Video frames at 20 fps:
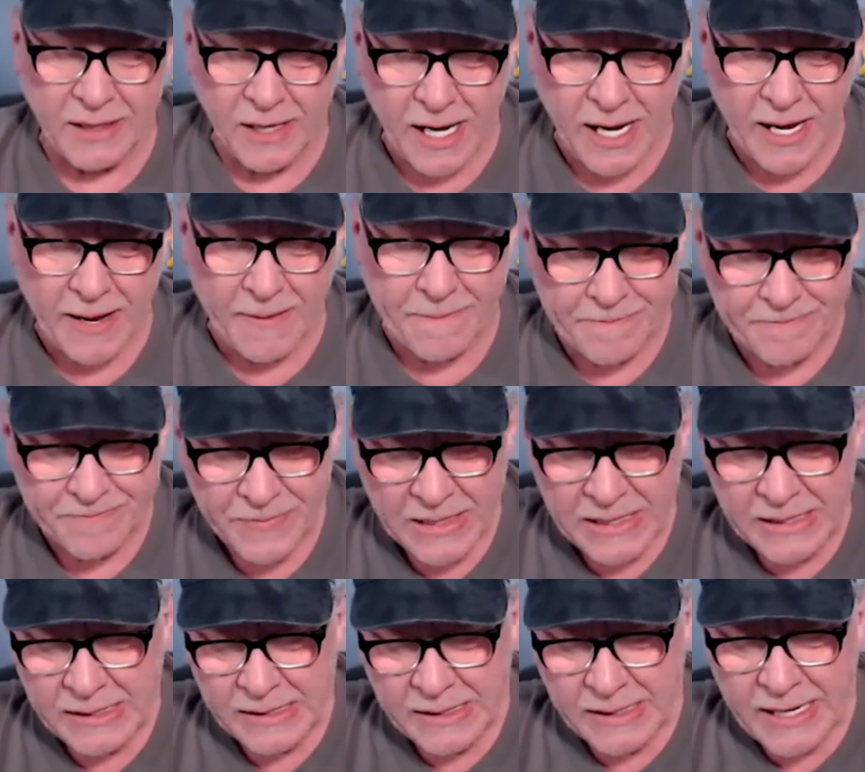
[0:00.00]
Um,
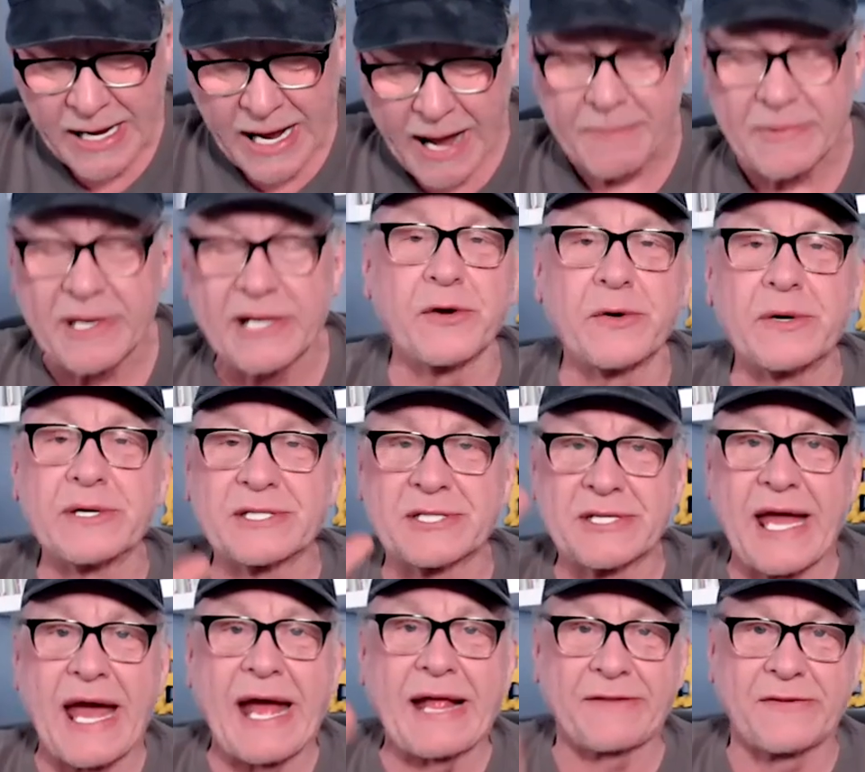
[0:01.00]
I'm going to do his
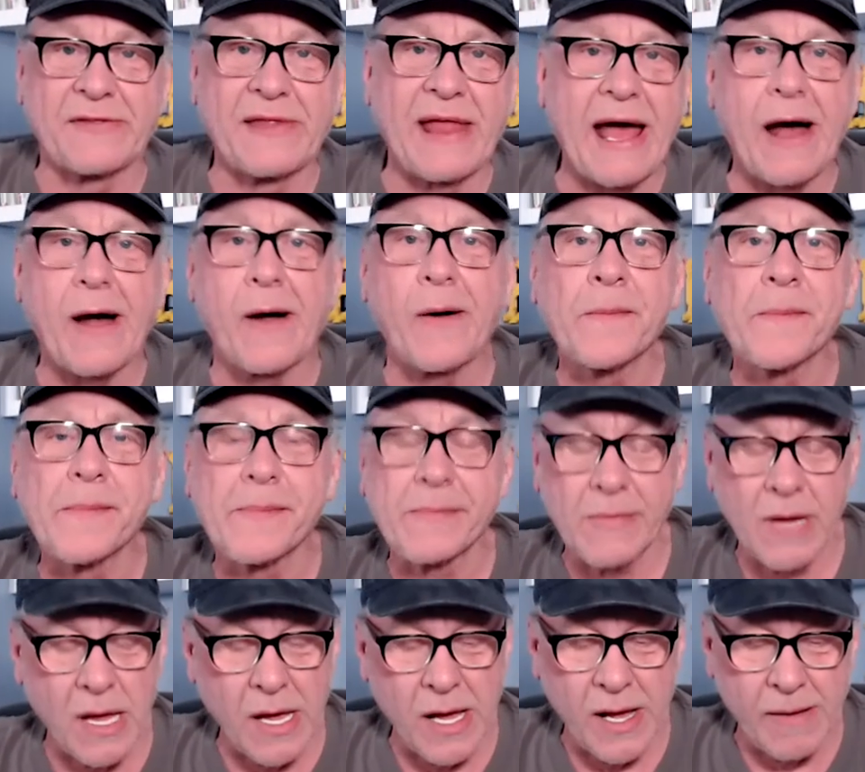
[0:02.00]
stats now,
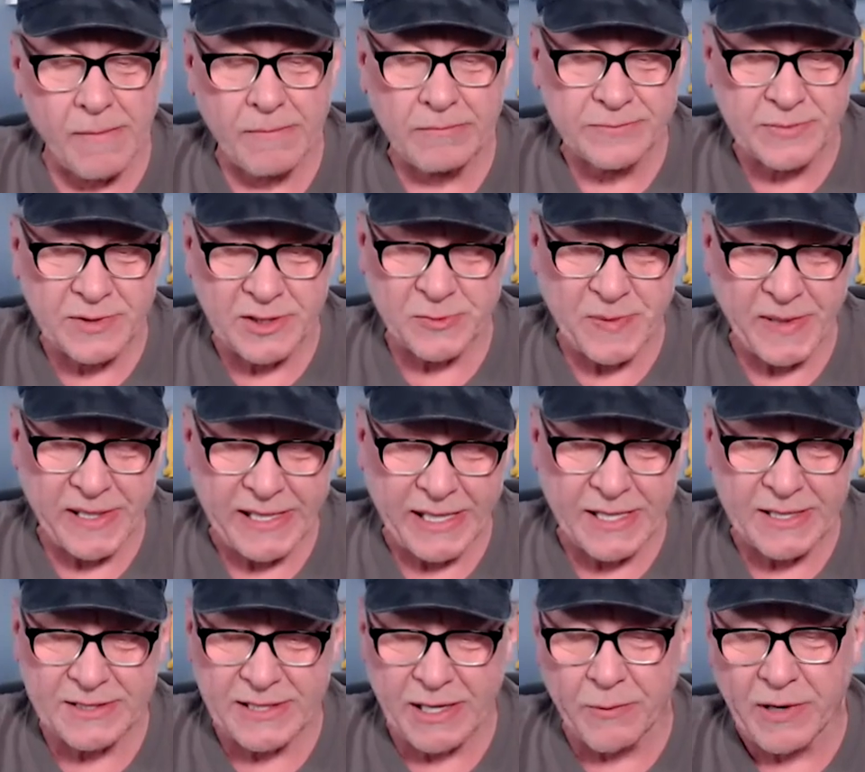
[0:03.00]
um, just
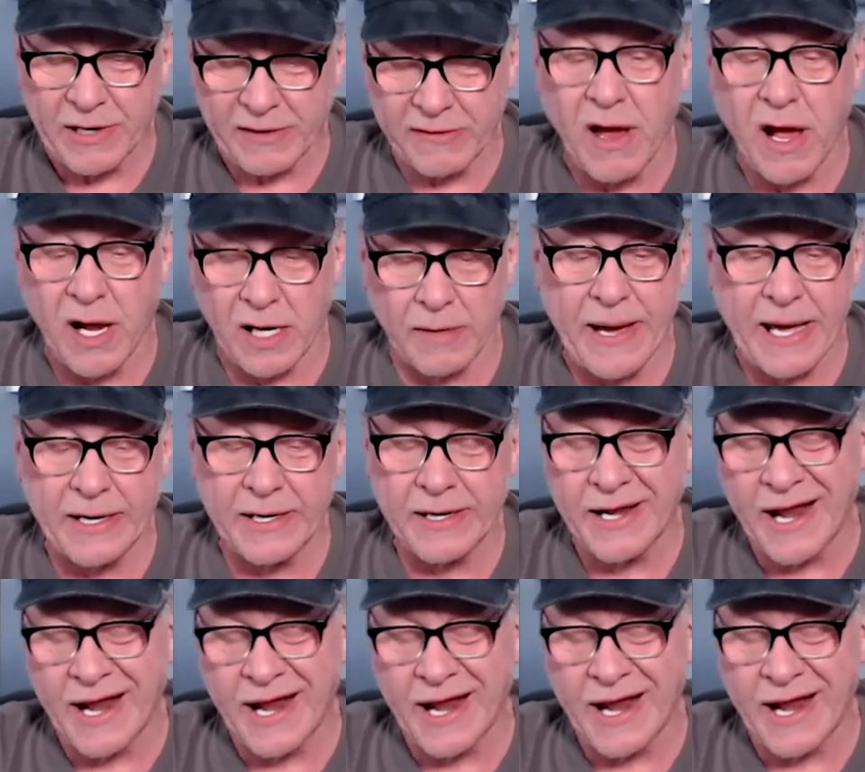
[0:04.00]
because I want to talk about it.